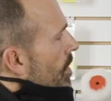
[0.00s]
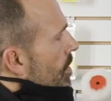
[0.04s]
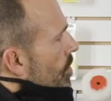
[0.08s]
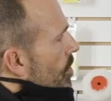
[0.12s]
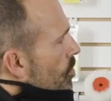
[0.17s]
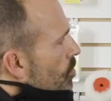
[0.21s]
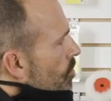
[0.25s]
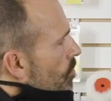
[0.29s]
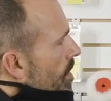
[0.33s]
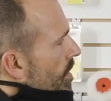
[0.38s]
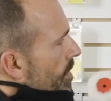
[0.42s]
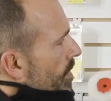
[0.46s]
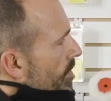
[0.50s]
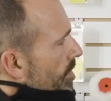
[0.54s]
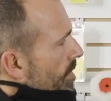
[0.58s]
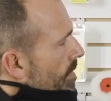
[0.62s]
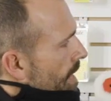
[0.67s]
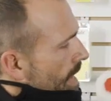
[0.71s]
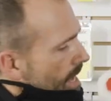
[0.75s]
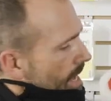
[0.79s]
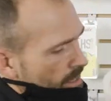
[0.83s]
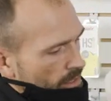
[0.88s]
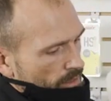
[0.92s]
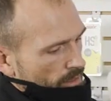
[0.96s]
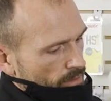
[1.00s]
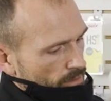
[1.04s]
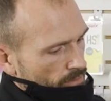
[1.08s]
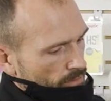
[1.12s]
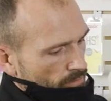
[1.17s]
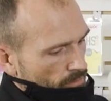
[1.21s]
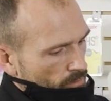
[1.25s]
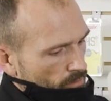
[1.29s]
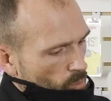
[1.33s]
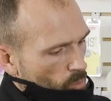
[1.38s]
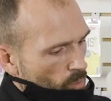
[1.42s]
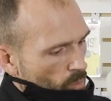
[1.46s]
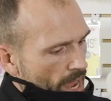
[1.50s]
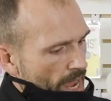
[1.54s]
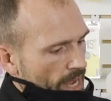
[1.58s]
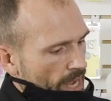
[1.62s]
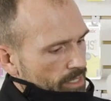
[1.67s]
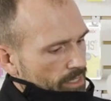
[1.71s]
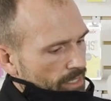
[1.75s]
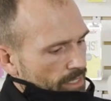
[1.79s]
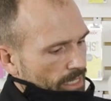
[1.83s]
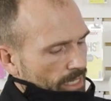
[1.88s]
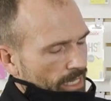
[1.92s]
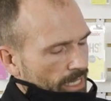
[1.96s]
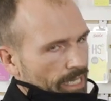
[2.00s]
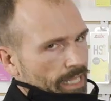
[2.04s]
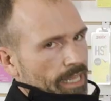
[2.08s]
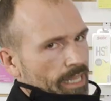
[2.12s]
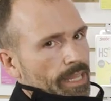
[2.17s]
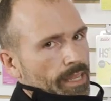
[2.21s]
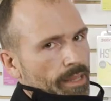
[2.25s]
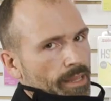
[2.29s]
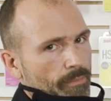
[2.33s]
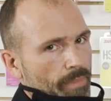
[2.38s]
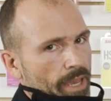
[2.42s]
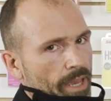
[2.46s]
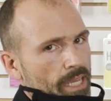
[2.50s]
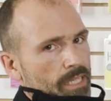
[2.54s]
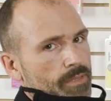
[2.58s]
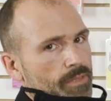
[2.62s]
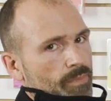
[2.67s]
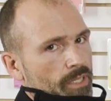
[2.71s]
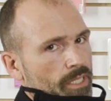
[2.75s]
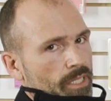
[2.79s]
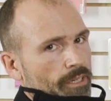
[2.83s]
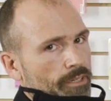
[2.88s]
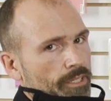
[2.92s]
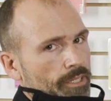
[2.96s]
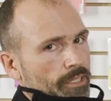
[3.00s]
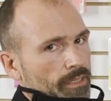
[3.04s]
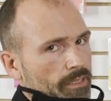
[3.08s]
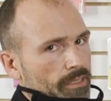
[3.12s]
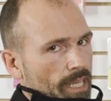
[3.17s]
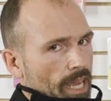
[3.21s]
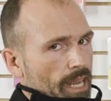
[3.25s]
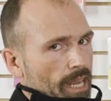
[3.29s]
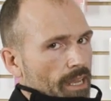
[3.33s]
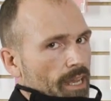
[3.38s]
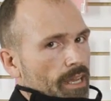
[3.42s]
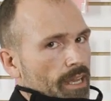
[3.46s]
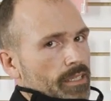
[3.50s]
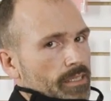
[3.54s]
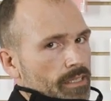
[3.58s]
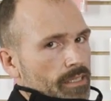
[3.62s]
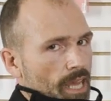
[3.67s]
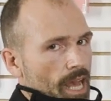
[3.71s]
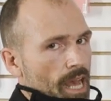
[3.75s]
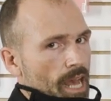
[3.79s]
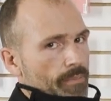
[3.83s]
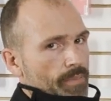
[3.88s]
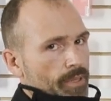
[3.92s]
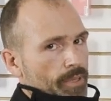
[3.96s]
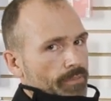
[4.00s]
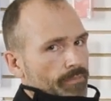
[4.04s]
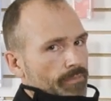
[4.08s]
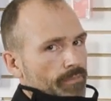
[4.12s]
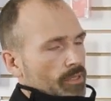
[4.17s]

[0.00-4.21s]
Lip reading: You want that wax in the base material, not on top.